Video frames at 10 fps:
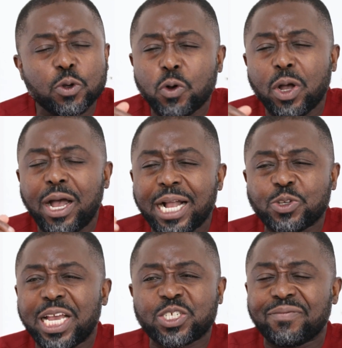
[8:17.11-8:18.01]
Oh,
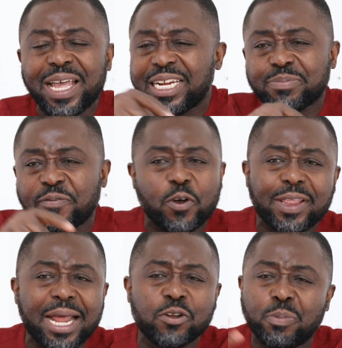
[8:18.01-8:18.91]
actually, I should have done this
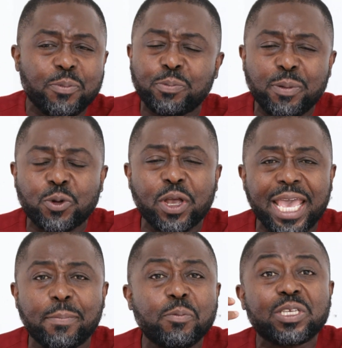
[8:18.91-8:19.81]
before that. No, people don't
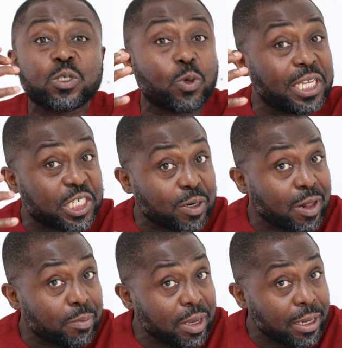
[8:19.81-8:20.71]
care. People just want the
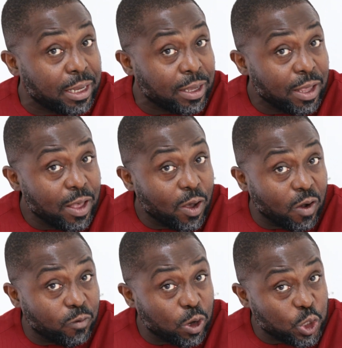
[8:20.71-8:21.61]
general meaning
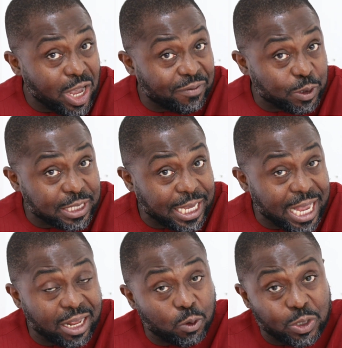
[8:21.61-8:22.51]
of what you have to
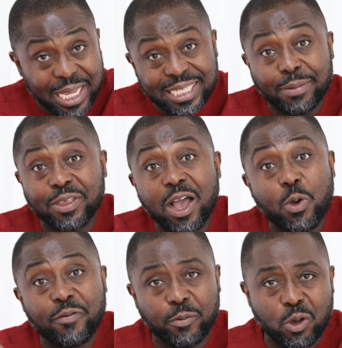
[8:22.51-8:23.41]
say, and they want to take something
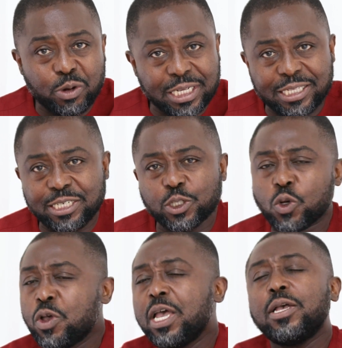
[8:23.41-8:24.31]
away from your presentation.
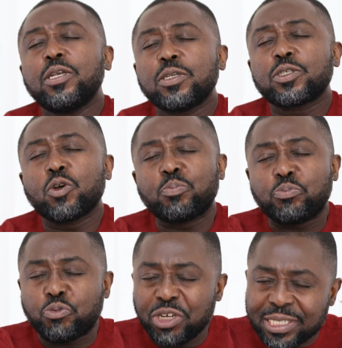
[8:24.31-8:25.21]
So
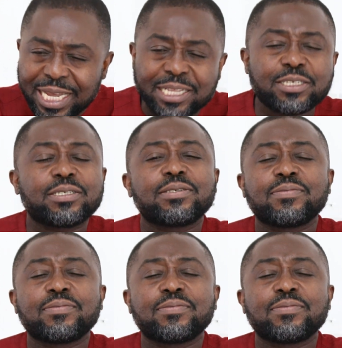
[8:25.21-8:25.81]
present.